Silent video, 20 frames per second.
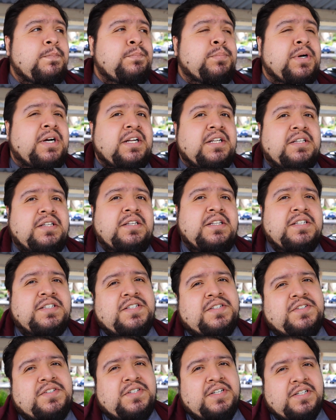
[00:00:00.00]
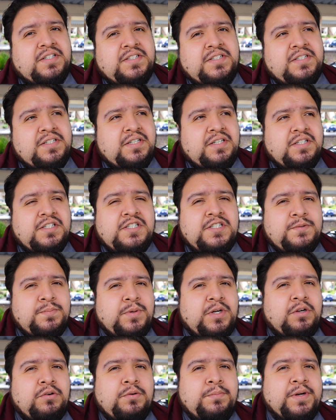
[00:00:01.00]
but this is just a
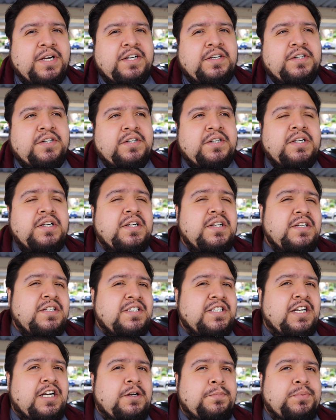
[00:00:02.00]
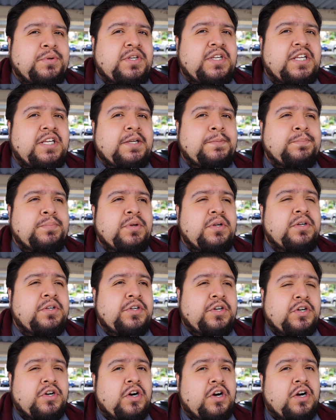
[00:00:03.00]
small reminder to help you keep
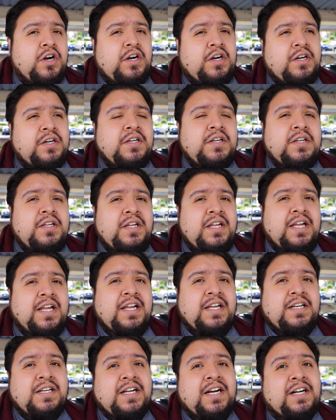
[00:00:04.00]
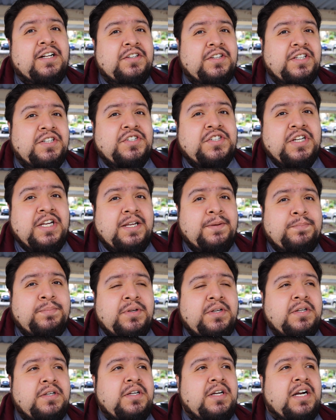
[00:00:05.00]
your car in healthy shape,
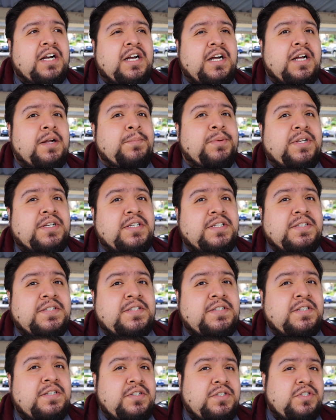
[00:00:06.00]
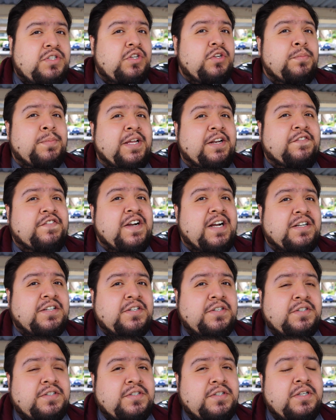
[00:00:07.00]
because two main
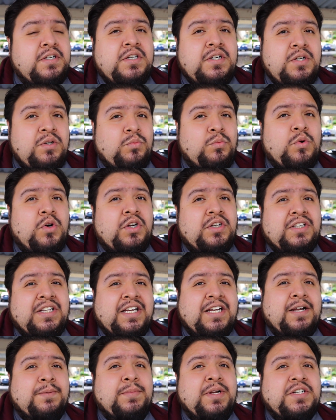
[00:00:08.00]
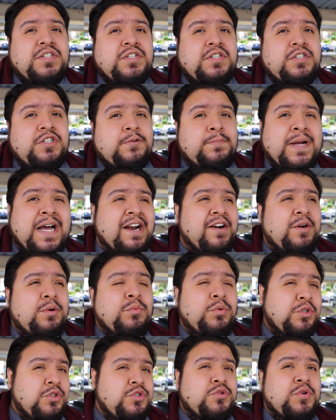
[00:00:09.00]
factors. One, like I mentioned, your battery
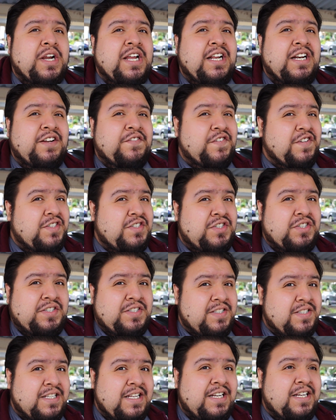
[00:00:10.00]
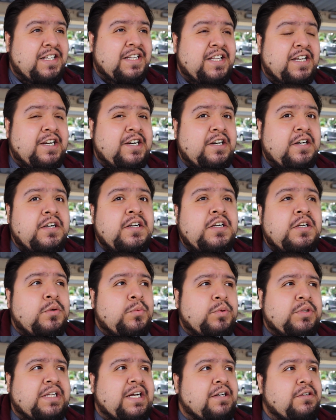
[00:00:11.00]
will drain if it's just sitting there
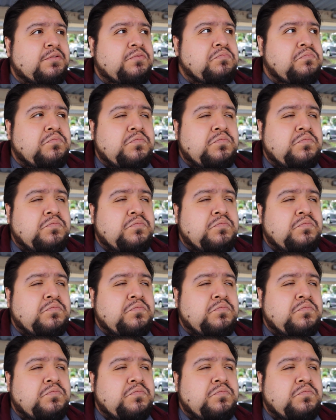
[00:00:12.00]
without